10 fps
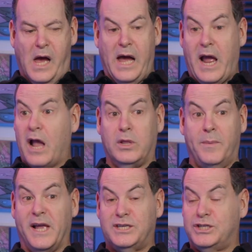I go, let
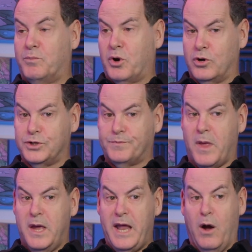me get you some burgers.
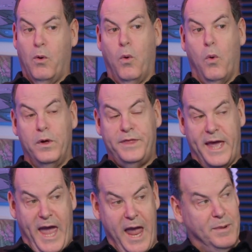Now, they
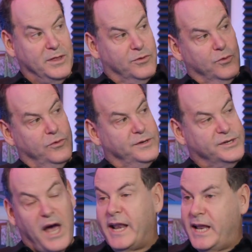came in through the
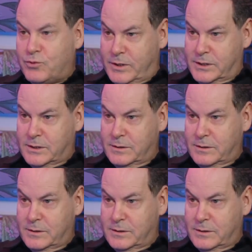side entrance,